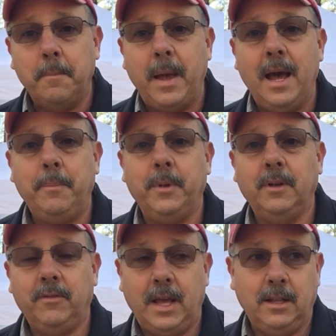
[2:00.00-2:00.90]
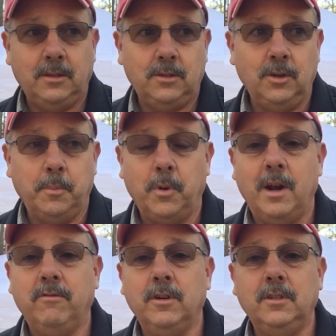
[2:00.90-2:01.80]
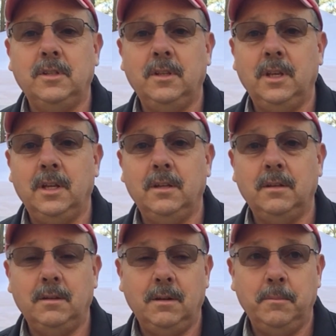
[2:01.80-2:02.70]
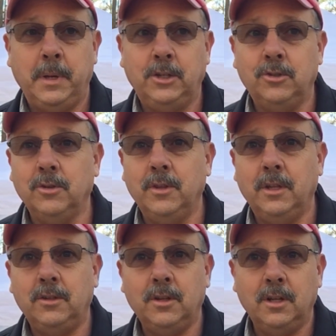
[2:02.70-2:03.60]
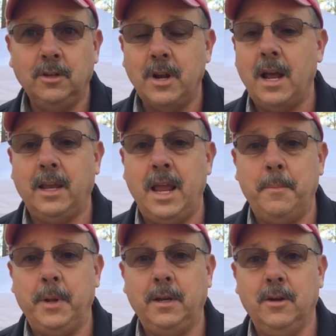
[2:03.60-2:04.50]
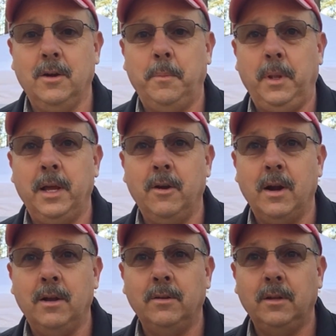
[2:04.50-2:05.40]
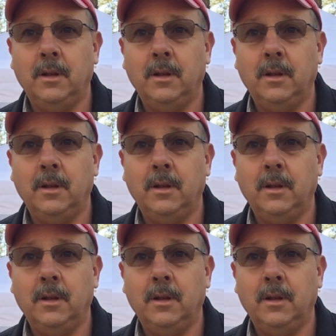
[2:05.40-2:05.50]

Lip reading: the map, and if that's your preference, then make sure that you're not camping near a playground.